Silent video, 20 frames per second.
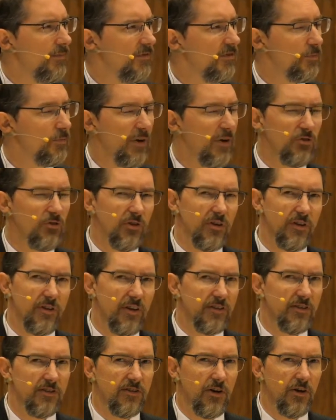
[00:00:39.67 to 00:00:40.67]
especially
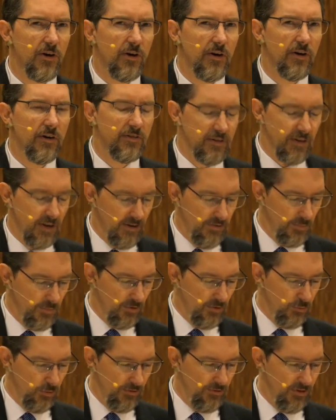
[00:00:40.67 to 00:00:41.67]
this year as I've
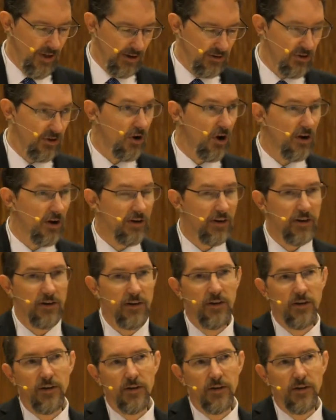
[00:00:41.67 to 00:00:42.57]
been reflecting on it,